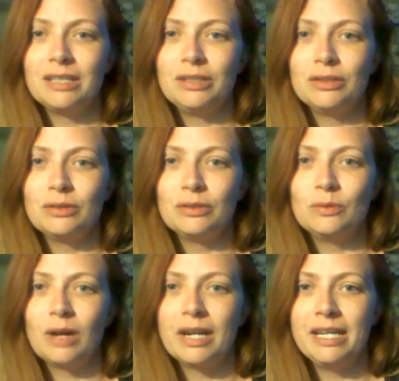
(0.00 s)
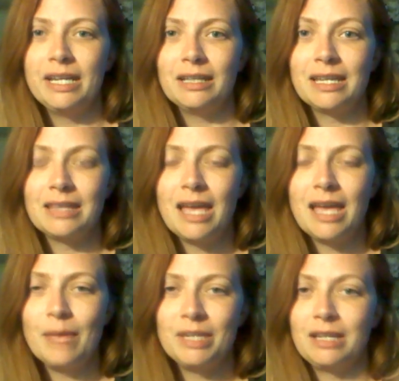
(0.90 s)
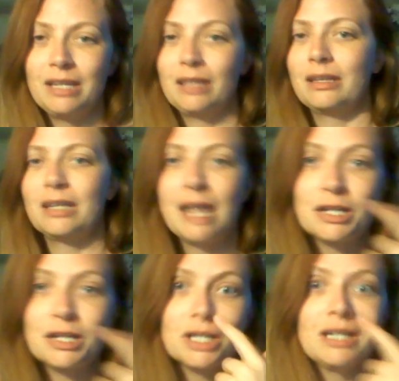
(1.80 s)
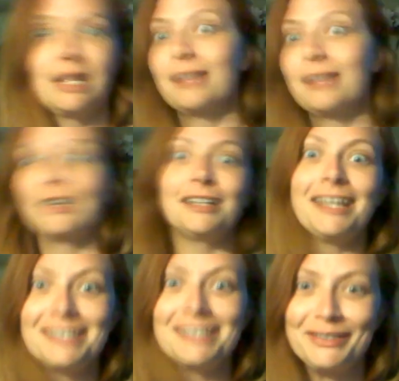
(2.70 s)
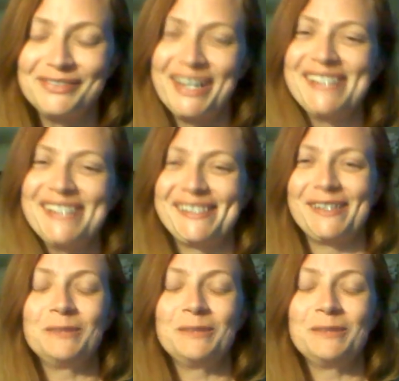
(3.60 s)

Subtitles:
you are healing them and healing the connection and healing the collective, right? So